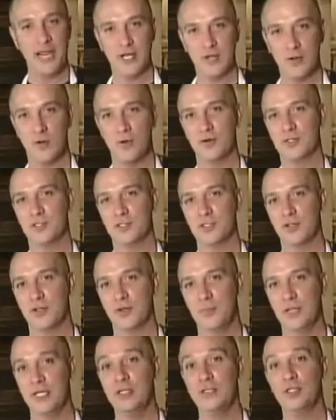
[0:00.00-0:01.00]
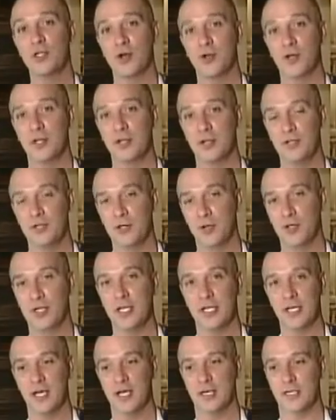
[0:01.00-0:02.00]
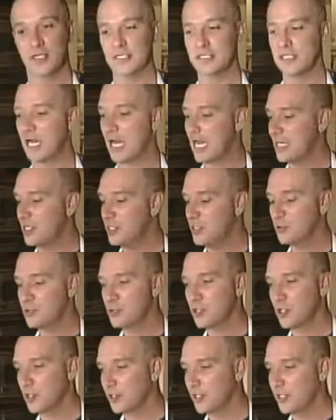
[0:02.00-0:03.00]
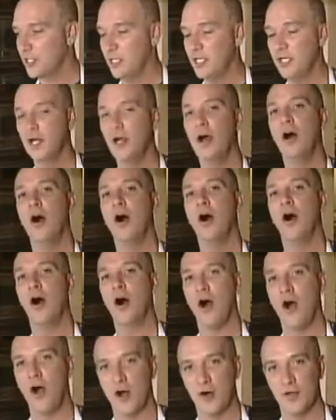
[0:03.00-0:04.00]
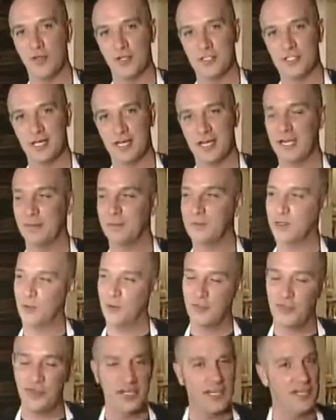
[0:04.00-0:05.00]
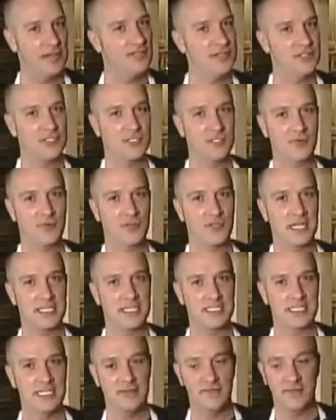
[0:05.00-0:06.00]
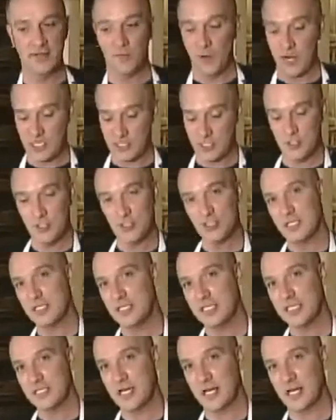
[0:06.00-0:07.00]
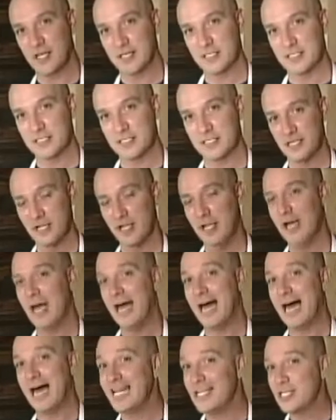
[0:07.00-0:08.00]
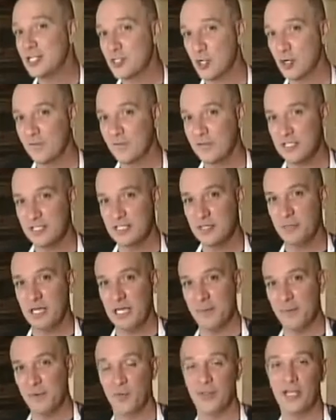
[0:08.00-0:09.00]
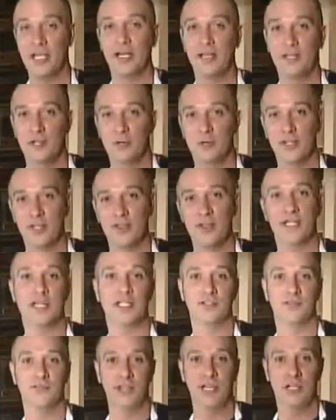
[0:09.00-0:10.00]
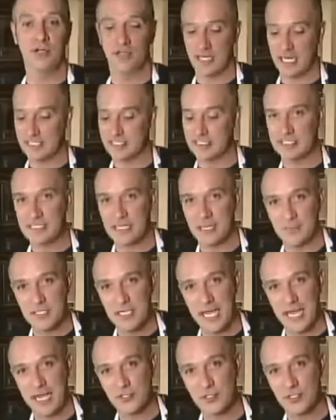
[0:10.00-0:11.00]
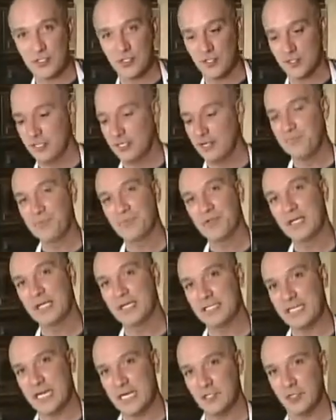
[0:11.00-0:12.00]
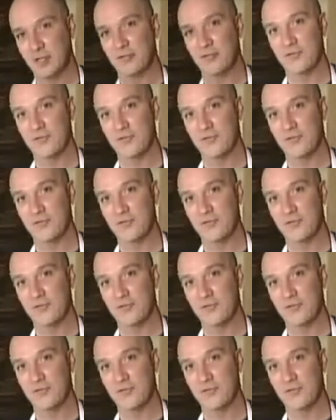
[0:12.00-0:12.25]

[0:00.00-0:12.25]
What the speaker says: And our main course is going to be turkey cutlets. I use turkey all the time. Don't think of it just for Thanksgiving. Wait till you see these cutlets. I serve these to people and they literally think it's veal. It has the same texture. It